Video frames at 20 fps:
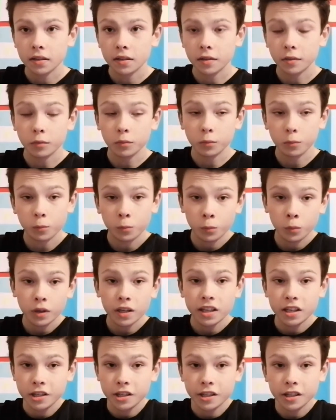that
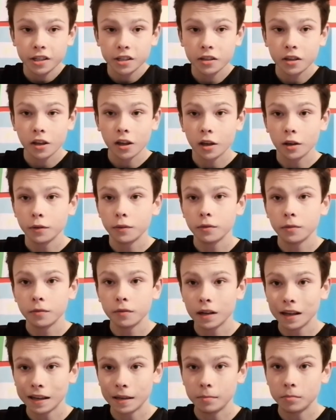we should go
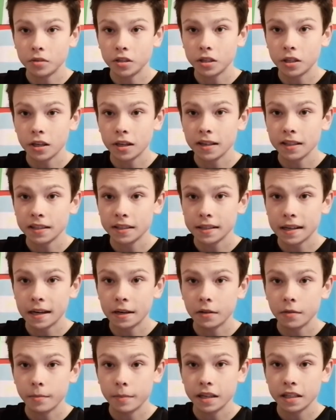Raheem Sterling
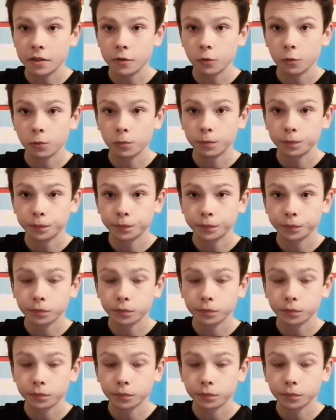down the middle.